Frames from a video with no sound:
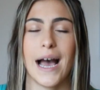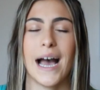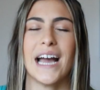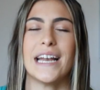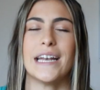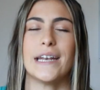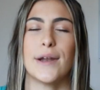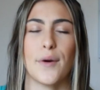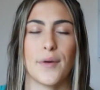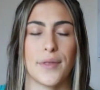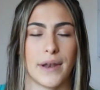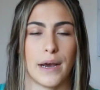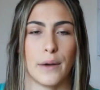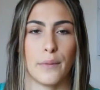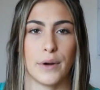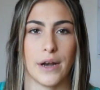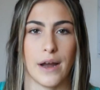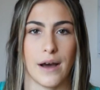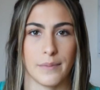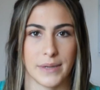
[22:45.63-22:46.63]
I know that I
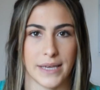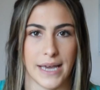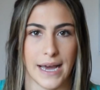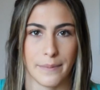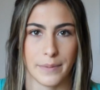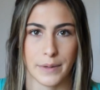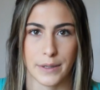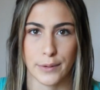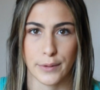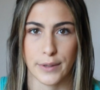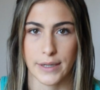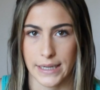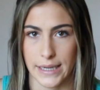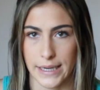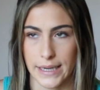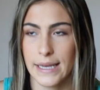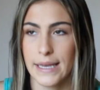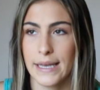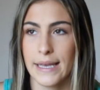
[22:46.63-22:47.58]
would not be happy doing it.